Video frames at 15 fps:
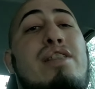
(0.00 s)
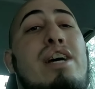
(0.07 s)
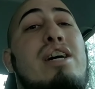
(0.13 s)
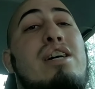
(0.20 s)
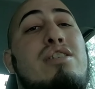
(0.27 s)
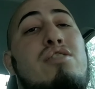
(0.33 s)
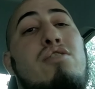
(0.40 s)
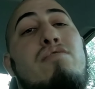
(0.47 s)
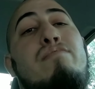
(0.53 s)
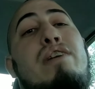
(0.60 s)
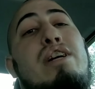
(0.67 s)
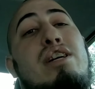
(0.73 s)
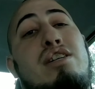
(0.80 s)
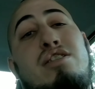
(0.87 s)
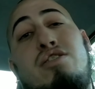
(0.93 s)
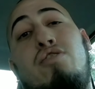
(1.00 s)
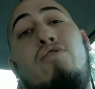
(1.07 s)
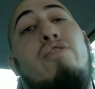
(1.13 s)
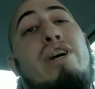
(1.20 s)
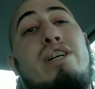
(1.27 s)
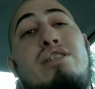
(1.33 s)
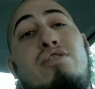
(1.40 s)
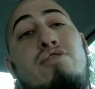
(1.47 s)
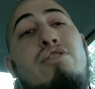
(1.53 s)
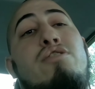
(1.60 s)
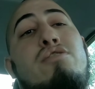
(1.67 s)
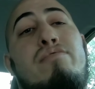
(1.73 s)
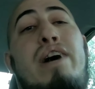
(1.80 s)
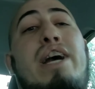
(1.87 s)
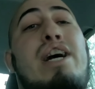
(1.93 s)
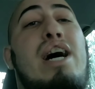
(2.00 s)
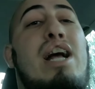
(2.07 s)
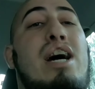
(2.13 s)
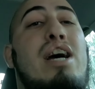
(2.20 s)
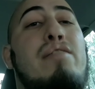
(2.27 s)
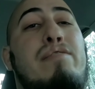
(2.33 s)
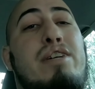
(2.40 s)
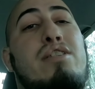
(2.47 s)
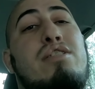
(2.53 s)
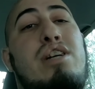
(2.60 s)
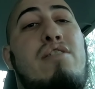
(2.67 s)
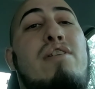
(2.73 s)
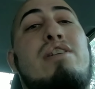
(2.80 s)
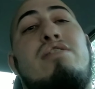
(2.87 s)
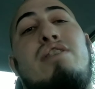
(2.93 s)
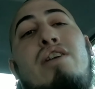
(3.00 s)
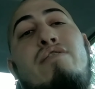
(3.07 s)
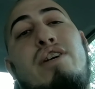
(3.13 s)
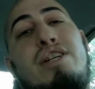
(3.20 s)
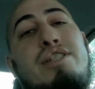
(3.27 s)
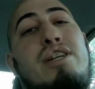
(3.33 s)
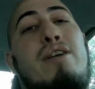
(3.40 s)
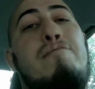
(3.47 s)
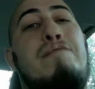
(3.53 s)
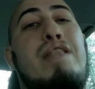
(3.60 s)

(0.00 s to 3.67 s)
then it took me 2 weeks to use my car again because I was on a rush.